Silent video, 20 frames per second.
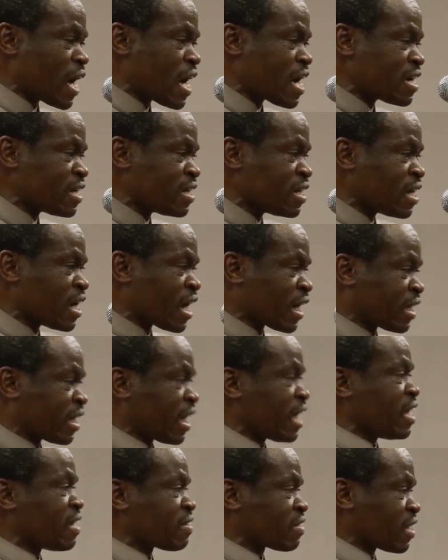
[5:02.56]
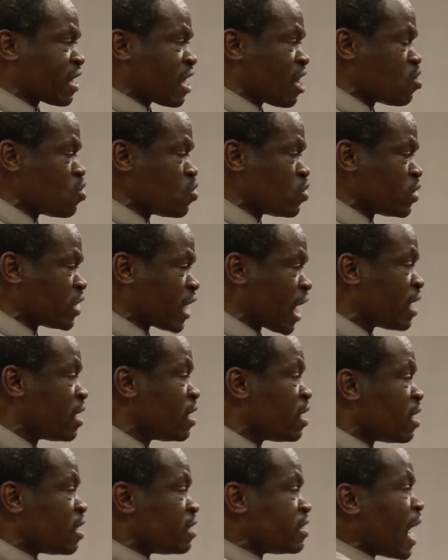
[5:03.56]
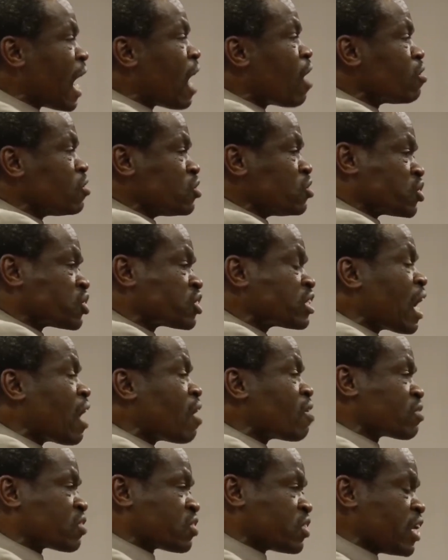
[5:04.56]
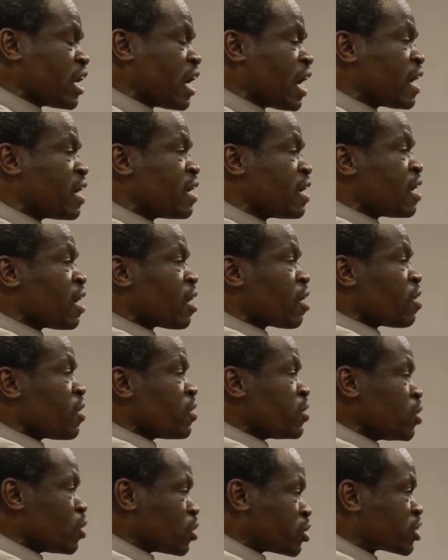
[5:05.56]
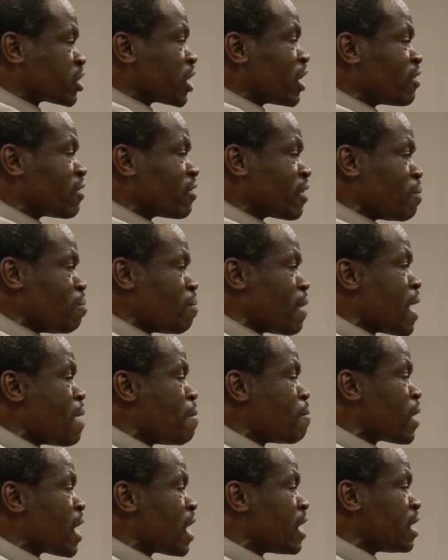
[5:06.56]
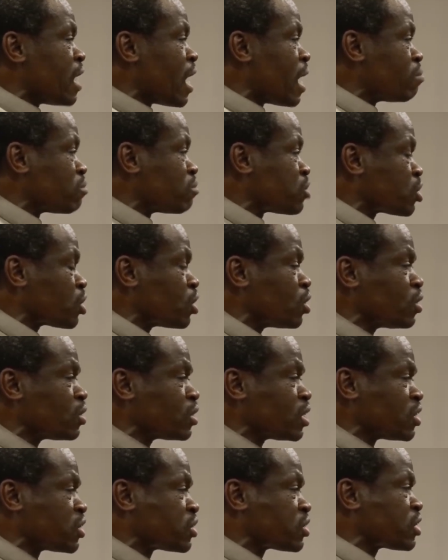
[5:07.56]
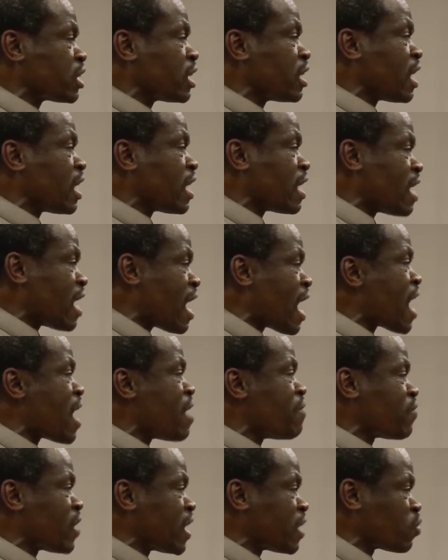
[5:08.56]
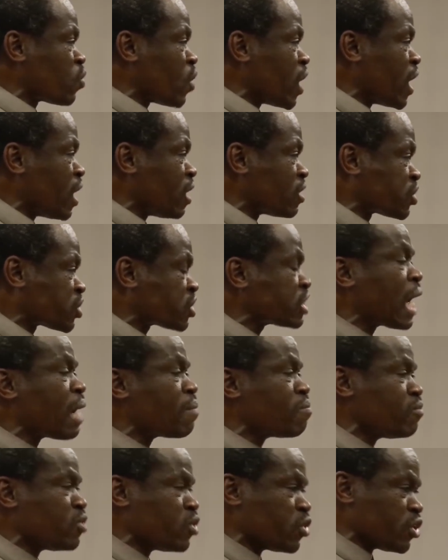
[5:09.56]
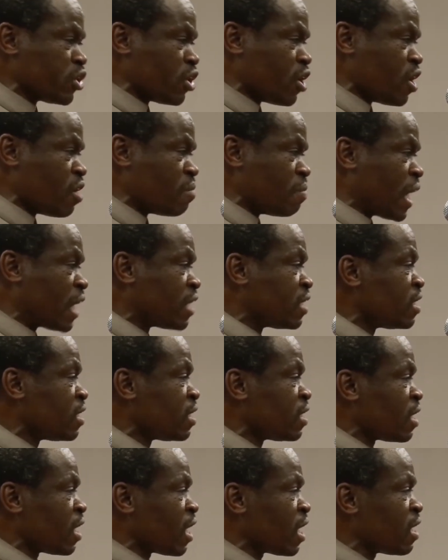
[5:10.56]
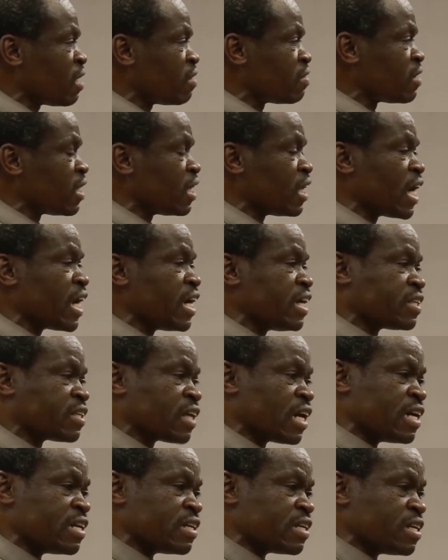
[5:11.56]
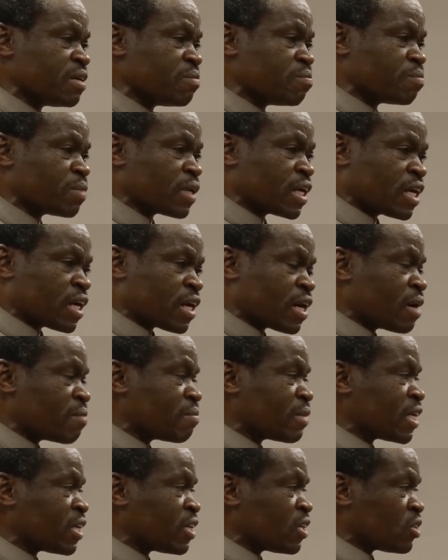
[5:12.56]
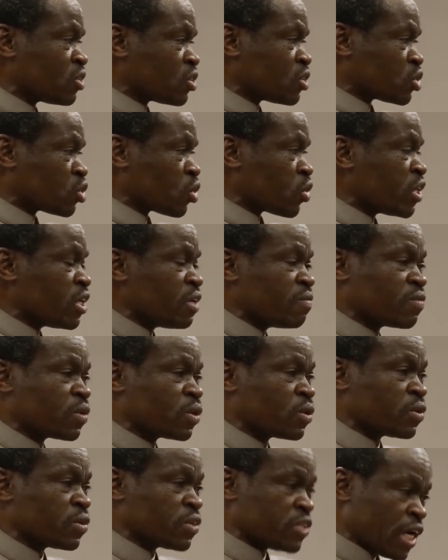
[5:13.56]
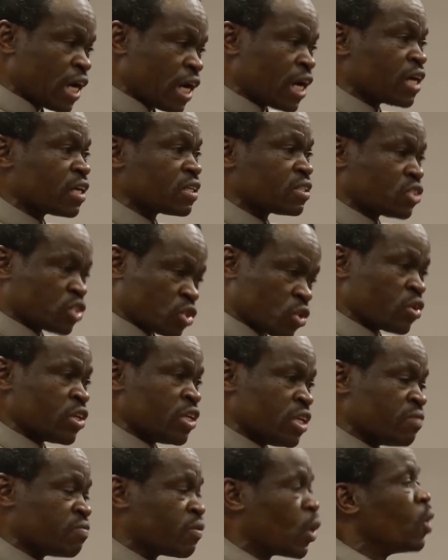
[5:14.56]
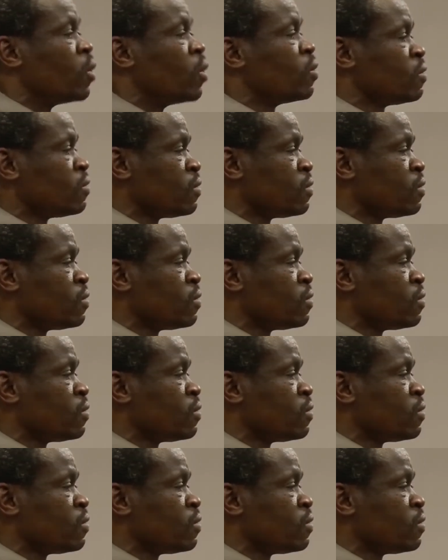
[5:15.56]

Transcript: Banda, Kenneth Kaunda, down south here, you still remember, and I'm told is still alive and well, Sam Myoma, and the late Andimba Haman Toivo Ya Toivo.